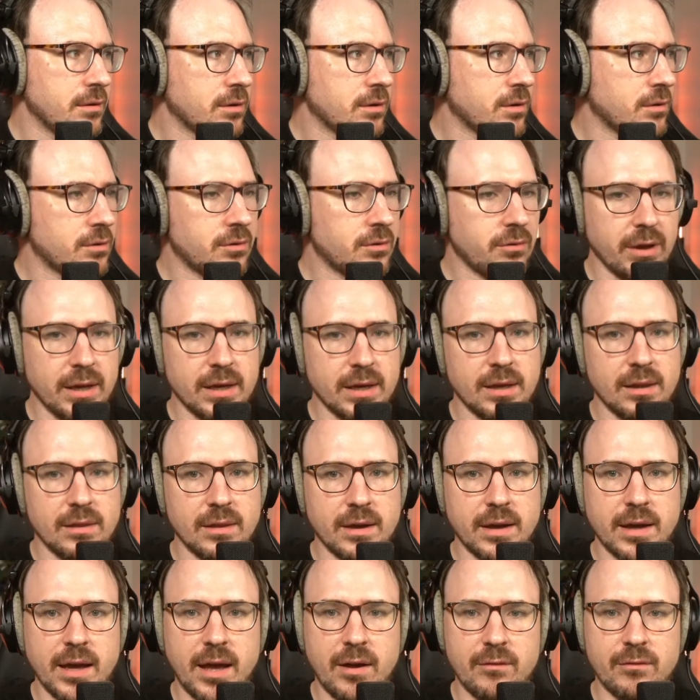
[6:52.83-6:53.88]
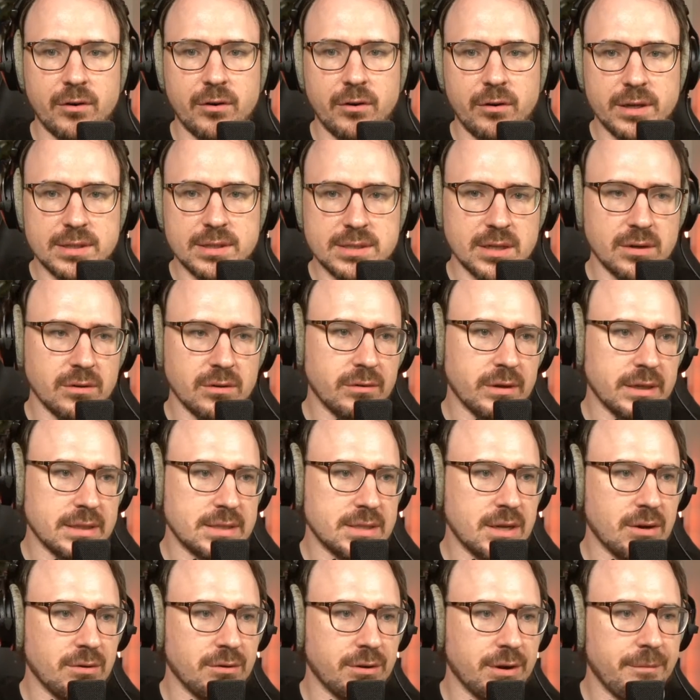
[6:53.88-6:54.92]
creating the cover, etc.,
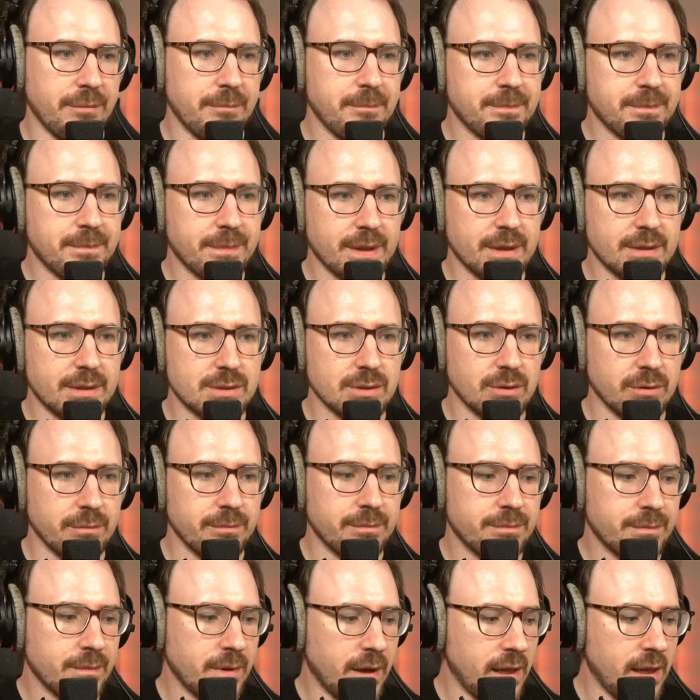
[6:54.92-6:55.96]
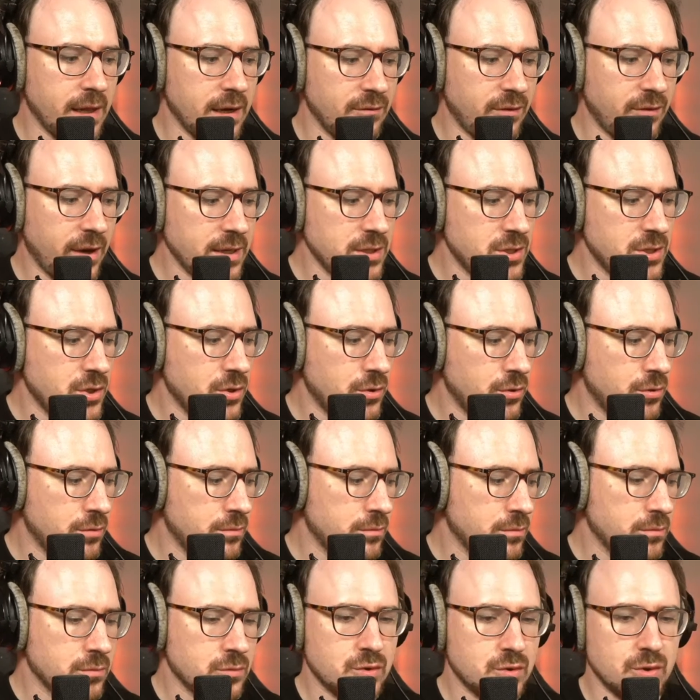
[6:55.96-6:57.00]
etc. So I invite you
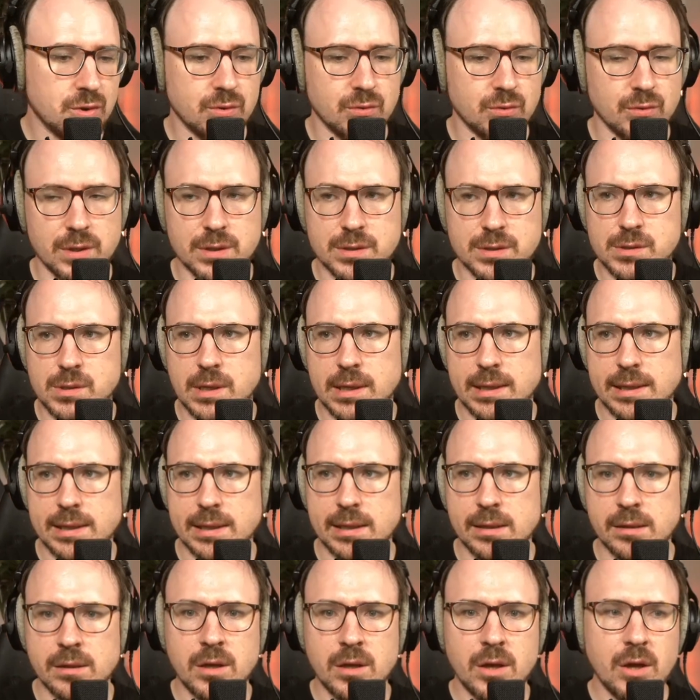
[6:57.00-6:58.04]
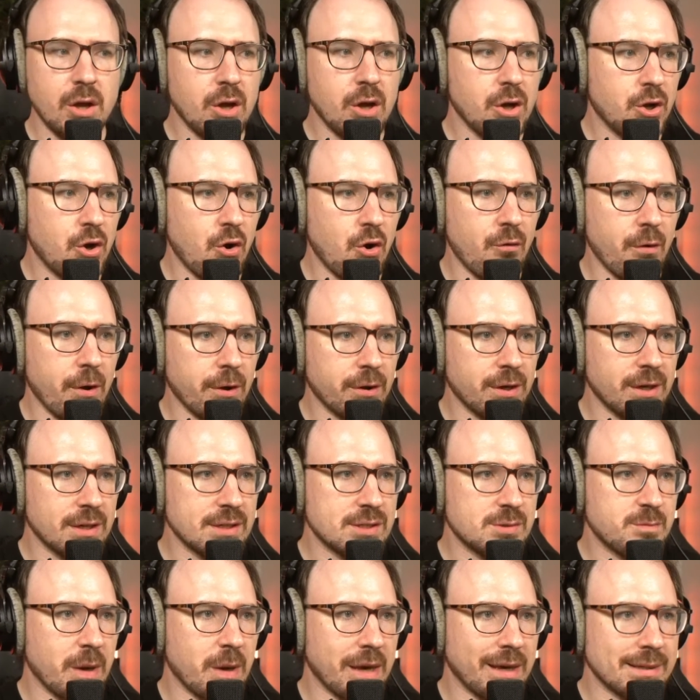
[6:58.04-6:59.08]
to this little co-working
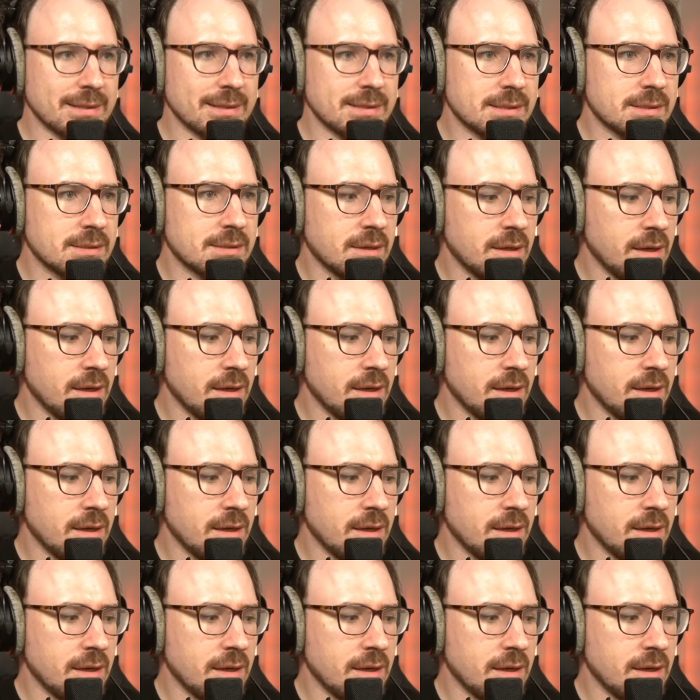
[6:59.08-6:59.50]
space,